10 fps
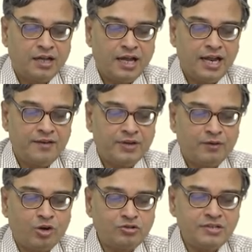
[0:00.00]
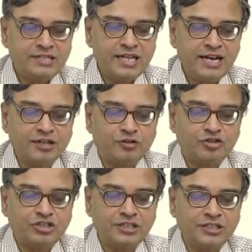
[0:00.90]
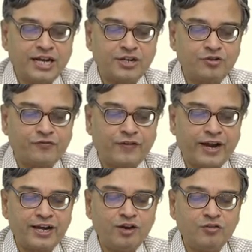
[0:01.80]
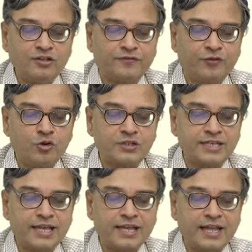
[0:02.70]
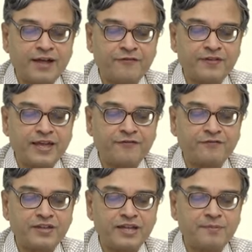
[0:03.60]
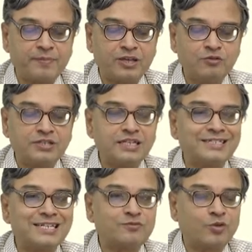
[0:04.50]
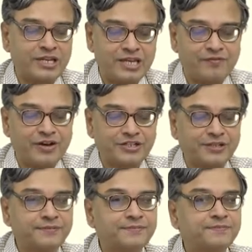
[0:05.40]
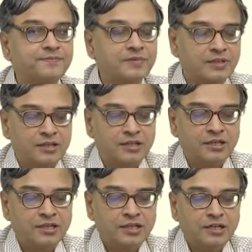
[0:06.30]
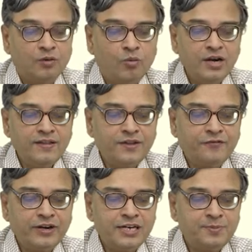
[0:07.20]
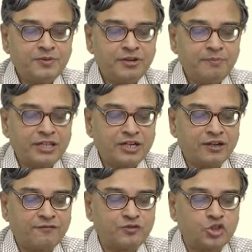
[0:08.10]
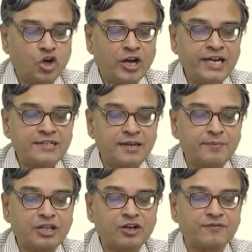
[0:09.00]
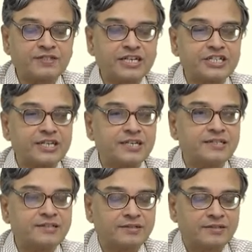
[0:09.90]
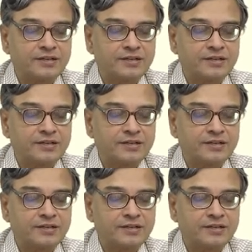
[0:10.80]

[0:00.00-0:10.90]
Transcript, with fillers: And we have also seen in the question, I should find out the force F F E by using just one equation. What is the difference between method of joints and method of sections?